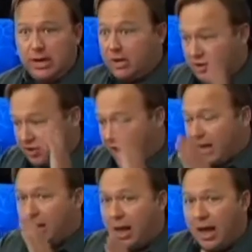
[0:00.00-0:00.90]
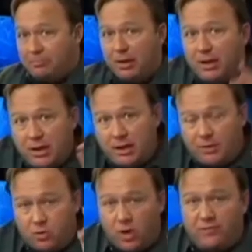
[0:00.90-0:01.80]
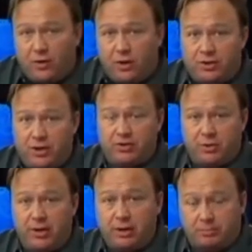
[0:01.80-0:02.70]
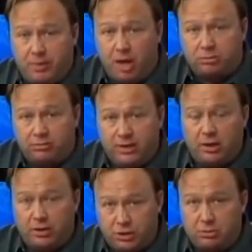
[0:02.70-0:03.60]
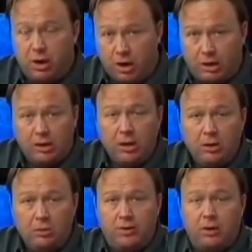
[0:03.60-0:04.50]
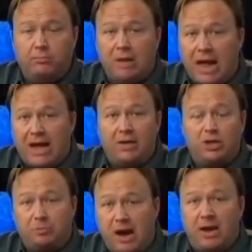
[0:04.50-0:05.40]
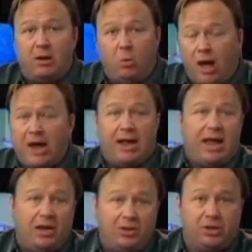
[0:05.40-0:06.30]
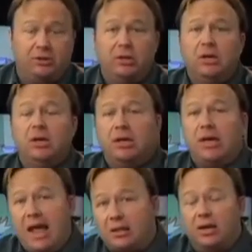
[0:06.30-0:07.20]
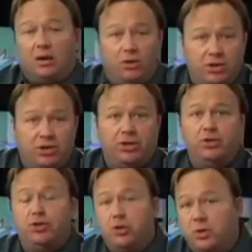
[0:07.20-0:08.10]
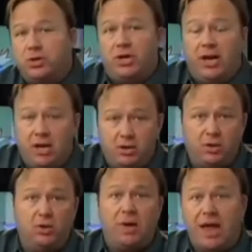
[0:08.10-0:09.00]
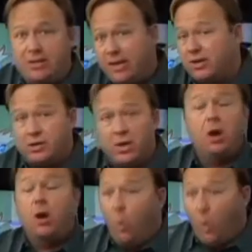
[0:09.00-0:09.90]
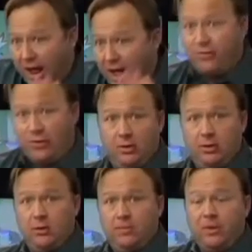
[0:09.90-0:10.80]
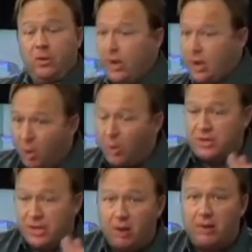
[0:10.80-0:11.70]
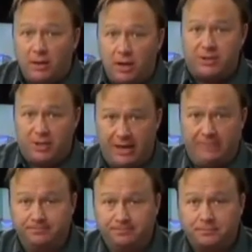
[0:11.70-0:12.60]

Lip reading: And to saddle up in the 21st century as the Paul Reveres you are, whether you're black, Hispanic, white, Asian, Catholic, Christian, Jewish, Hindu, atheist, whatever. We know what tyranny looks like.